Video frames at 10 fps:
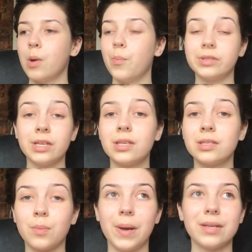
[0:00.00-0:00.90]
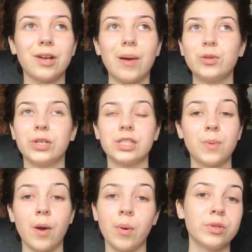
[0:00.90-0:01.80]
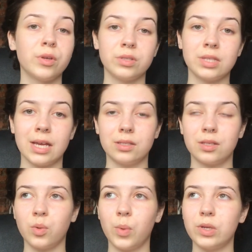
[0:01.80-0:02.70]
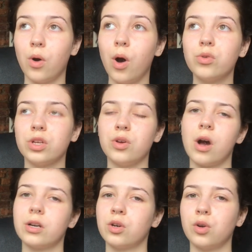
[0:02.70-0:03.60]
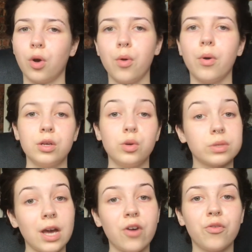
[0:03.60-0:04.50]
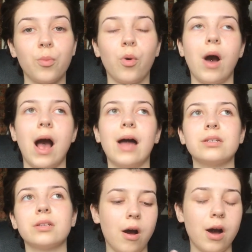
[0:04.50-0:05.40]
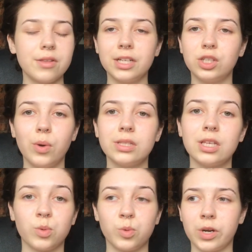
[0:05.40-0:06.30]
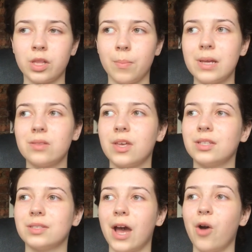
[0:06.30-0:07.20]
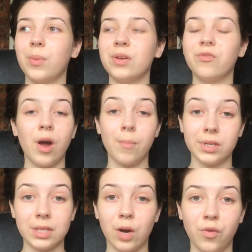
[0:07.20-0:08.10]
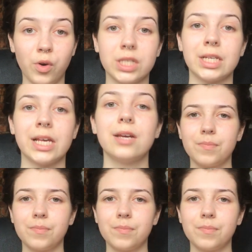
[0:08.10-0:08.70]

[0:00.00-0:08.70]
but this is the best time to experiment with those things so that when you're older you kind of know yourself more. And I think doing this was one of the main things that helped me find myself, honestly.